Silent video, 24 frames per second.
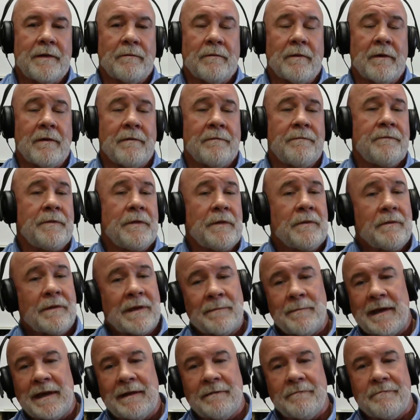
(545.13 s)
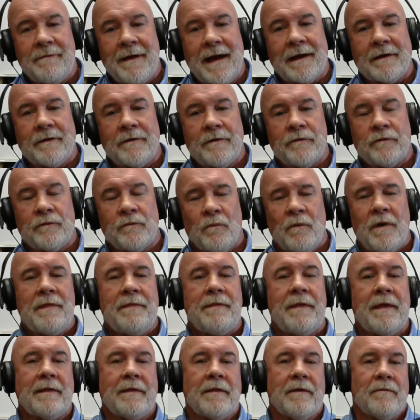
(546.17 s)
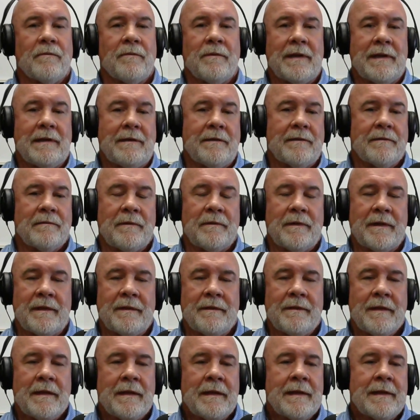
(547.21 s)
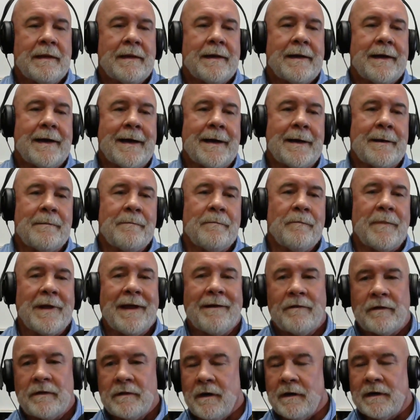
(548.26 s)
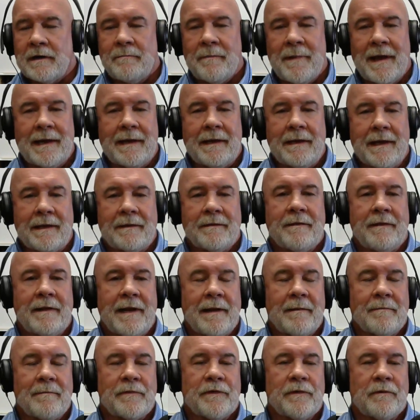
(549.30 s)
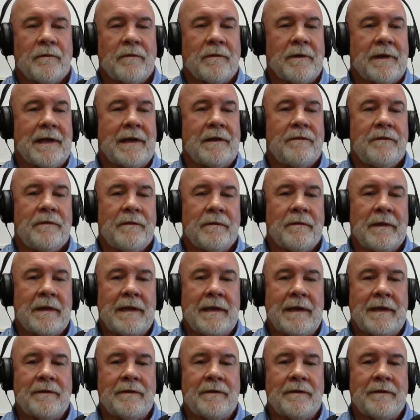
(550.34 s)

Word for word: There were a few limiting factors. One thing that we deal with, um, we haven't talked about it yet today. I'm sure we'll get to it.